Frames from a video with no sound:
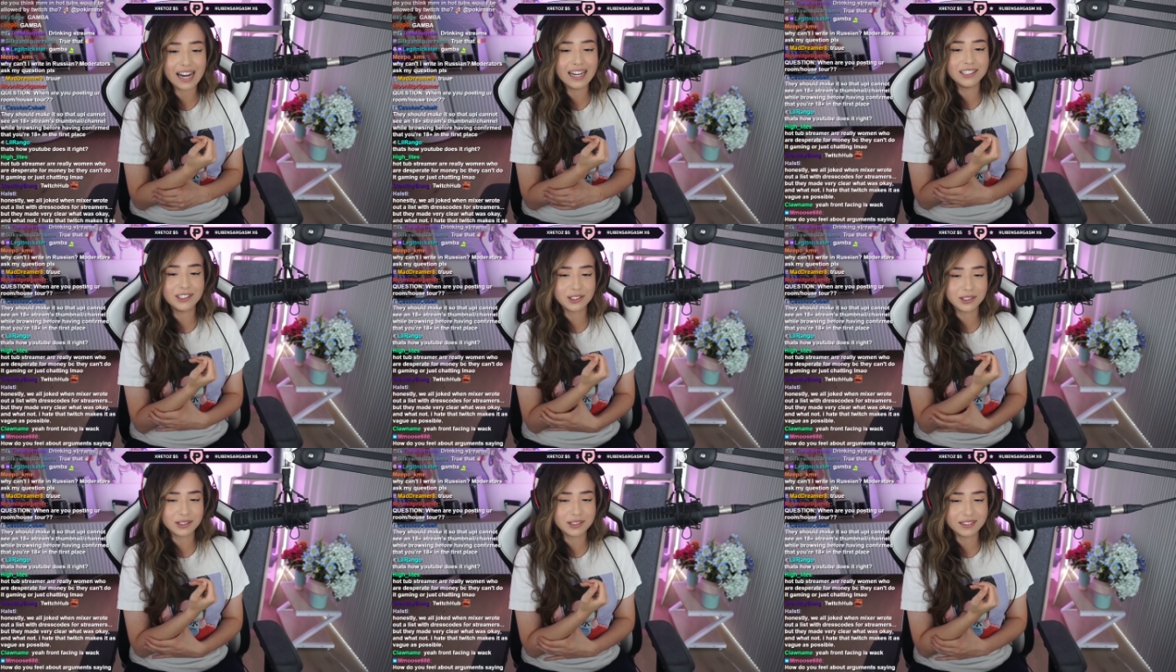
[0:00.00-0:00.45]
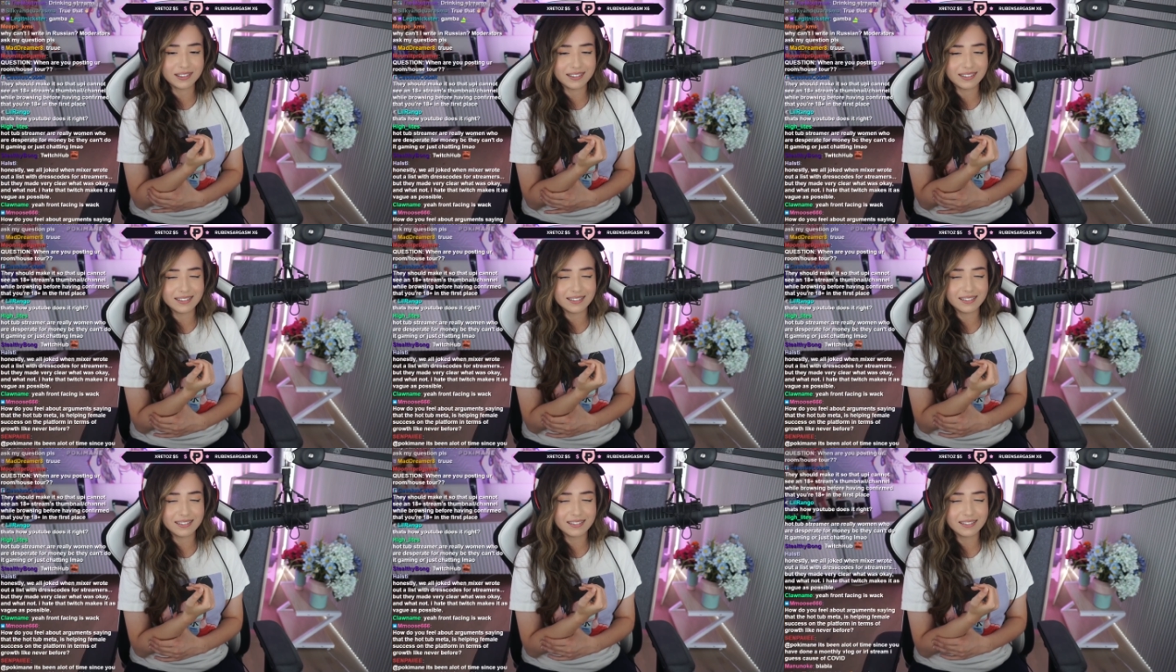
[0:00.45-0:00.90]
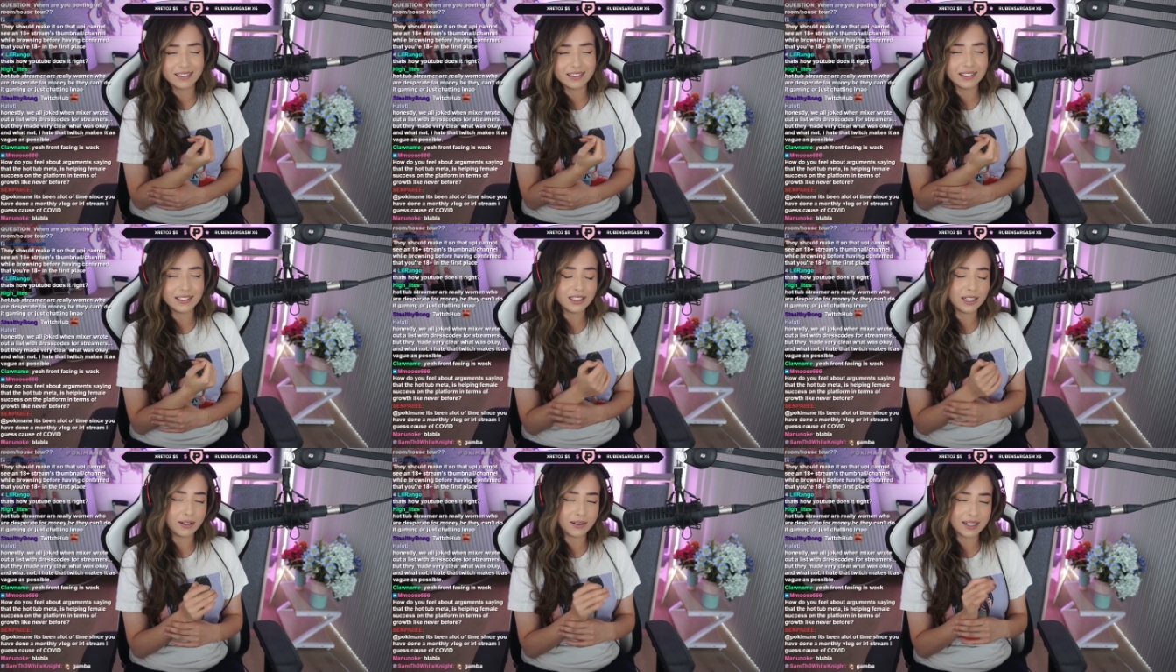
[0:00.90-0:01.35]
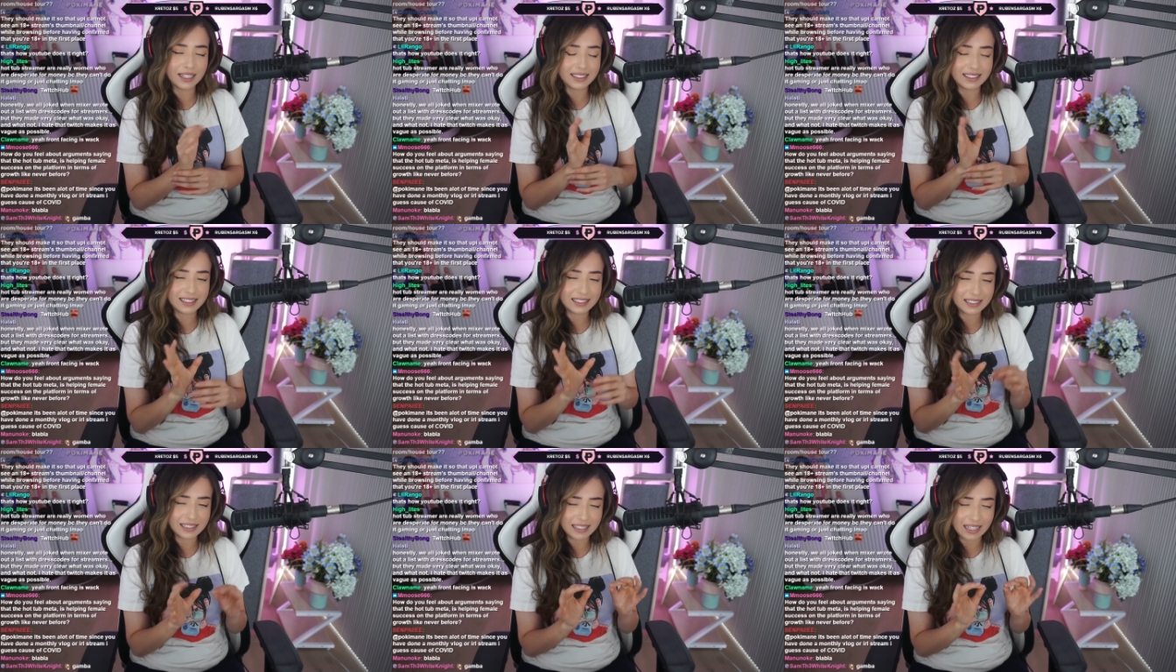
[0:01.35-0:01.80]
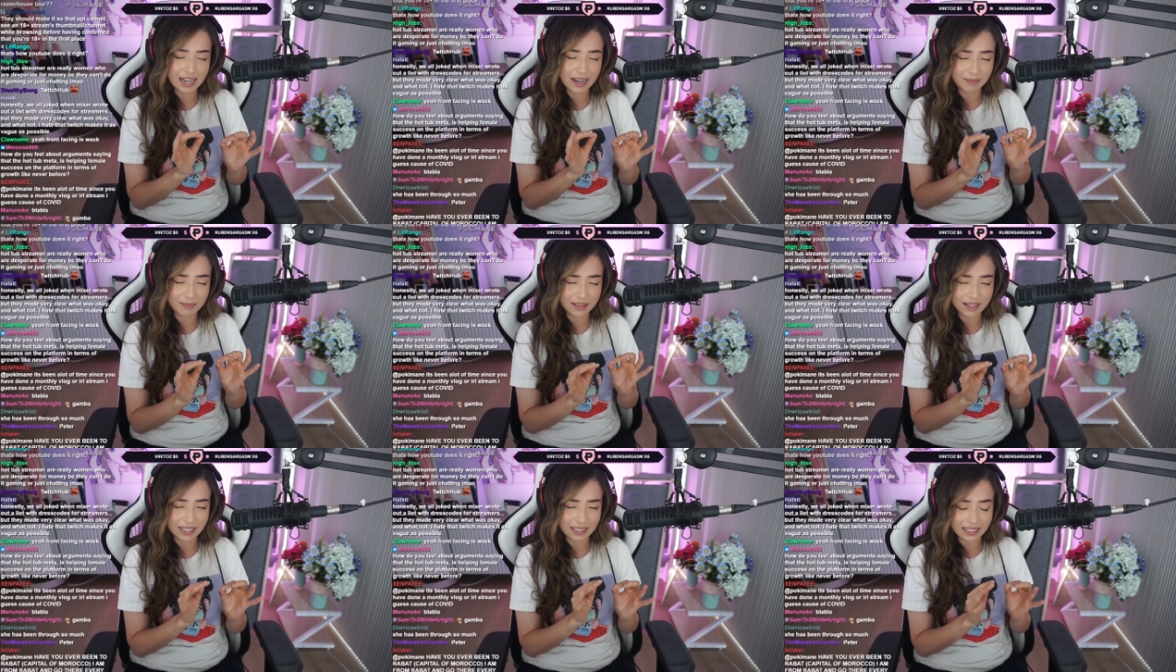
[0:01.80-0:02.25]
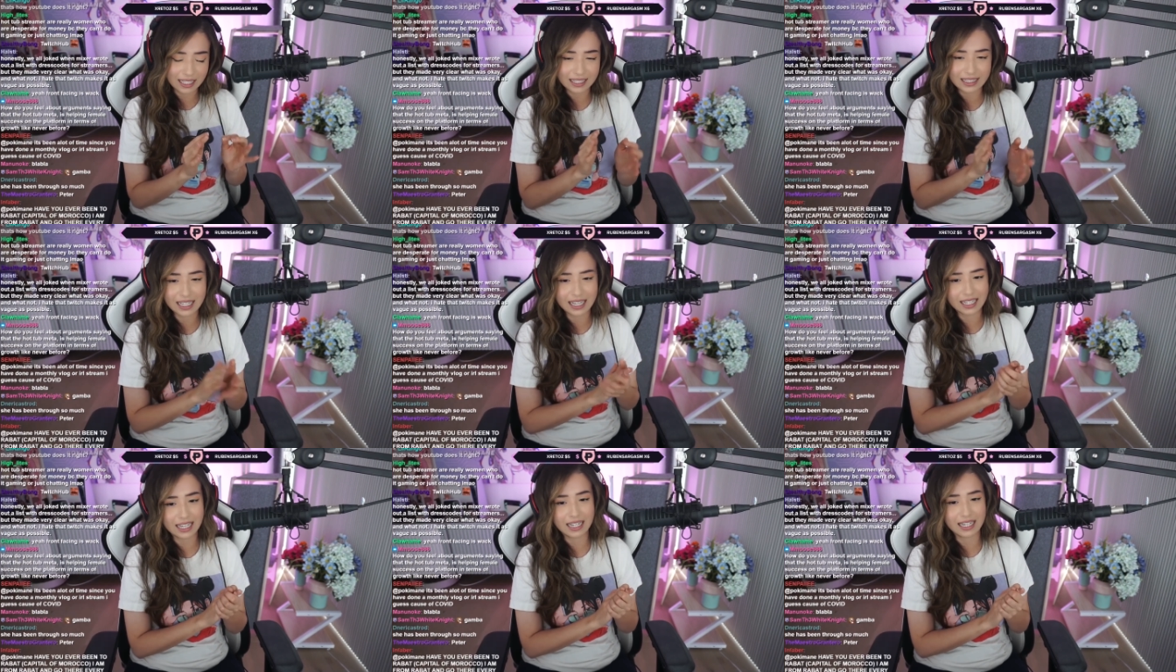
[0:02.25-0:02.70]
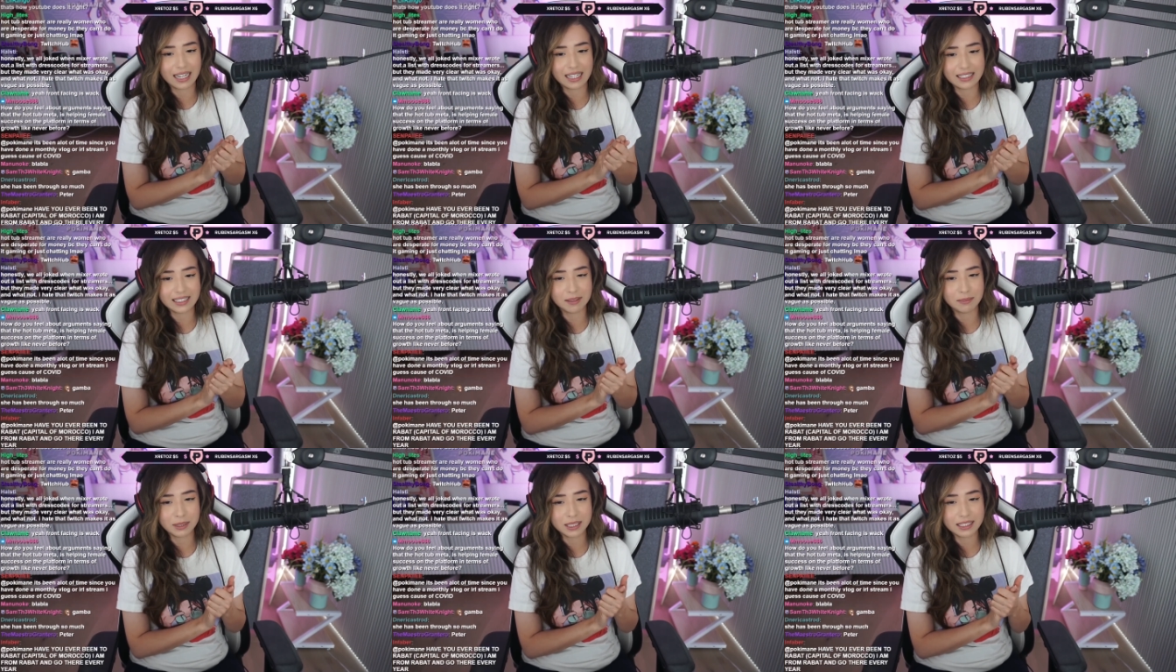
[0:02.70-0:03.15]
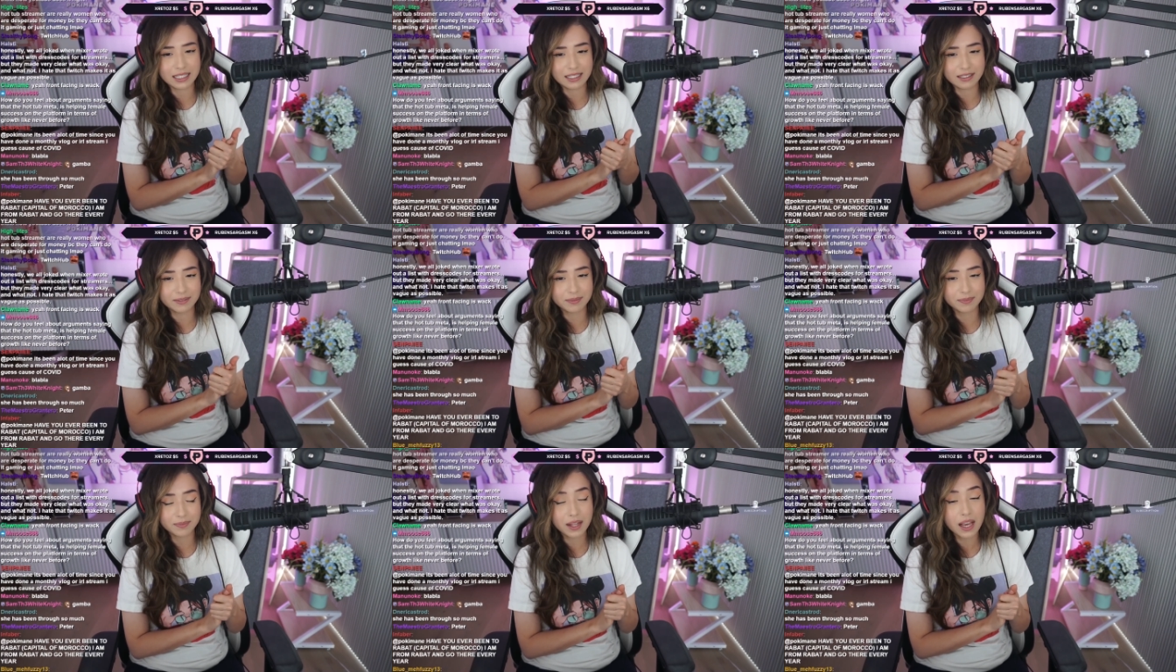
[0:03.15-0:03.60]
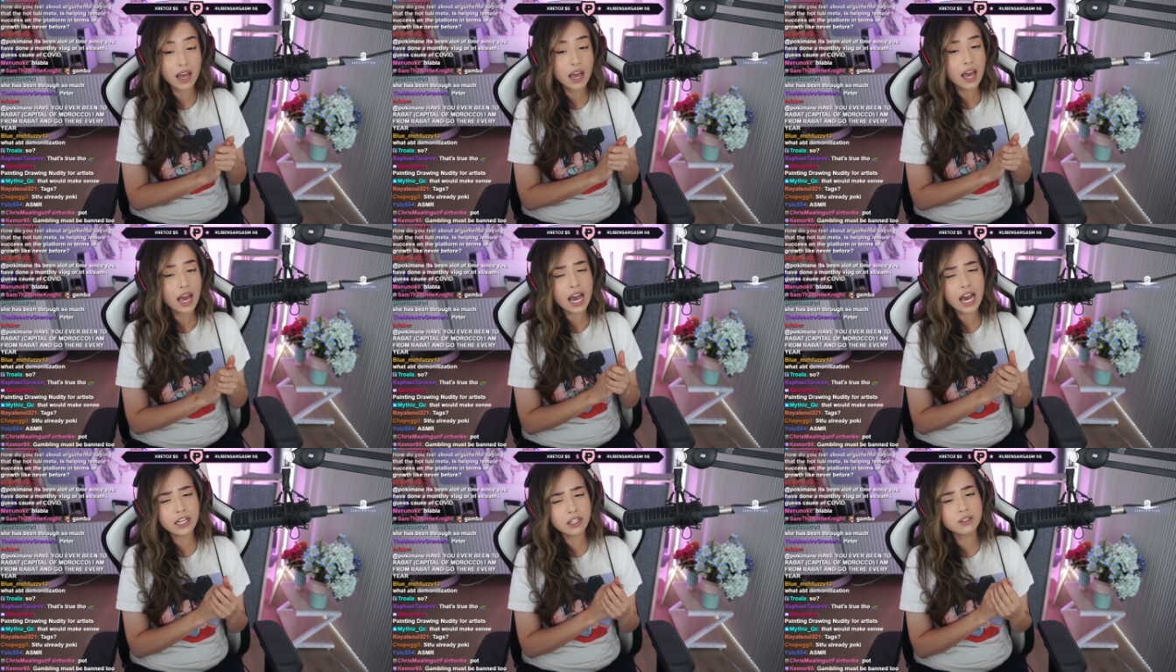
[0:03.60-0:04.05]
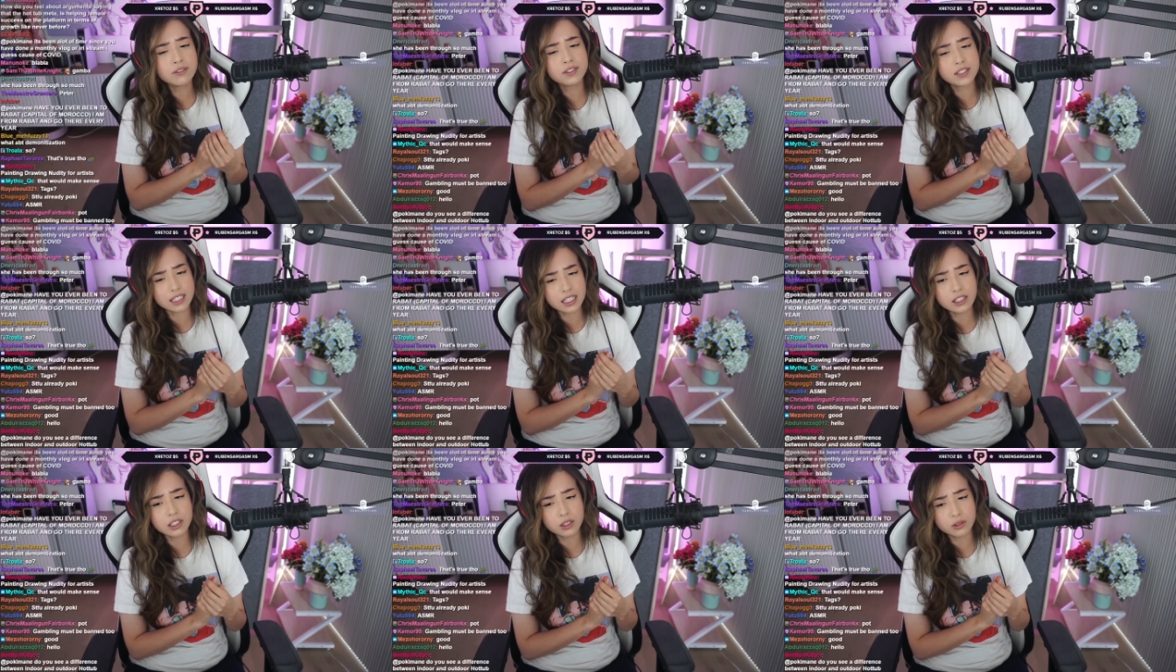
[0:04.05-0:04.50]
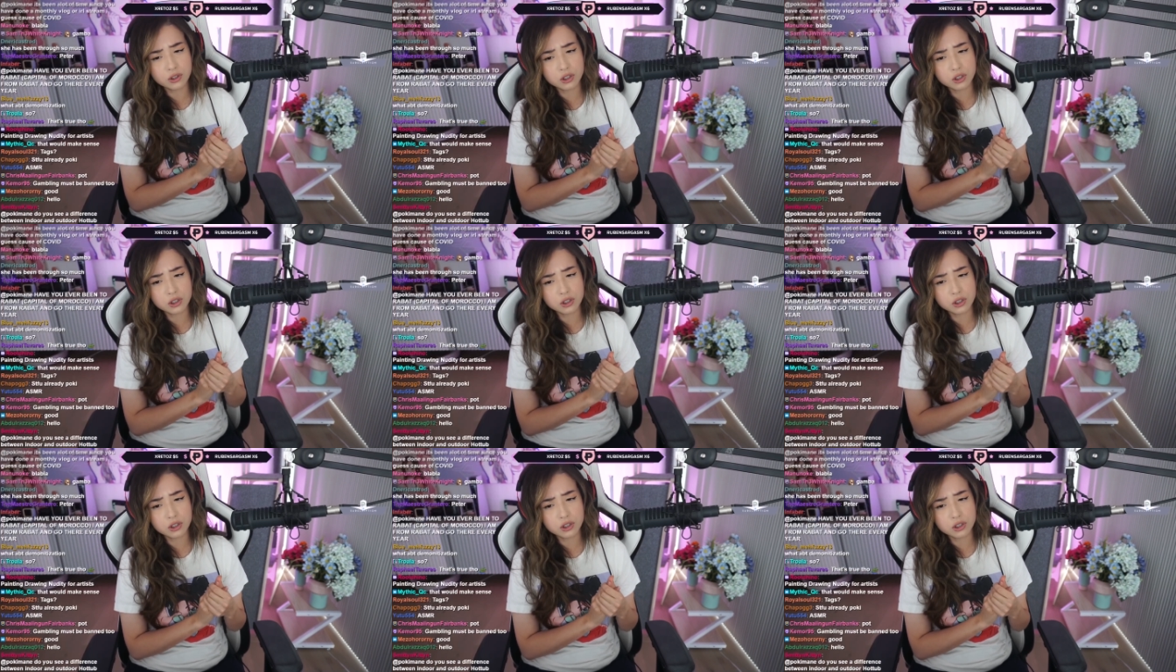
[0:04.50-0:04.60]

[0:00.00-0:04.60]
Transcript: I just know that something like that kind of has to be done. And you've seen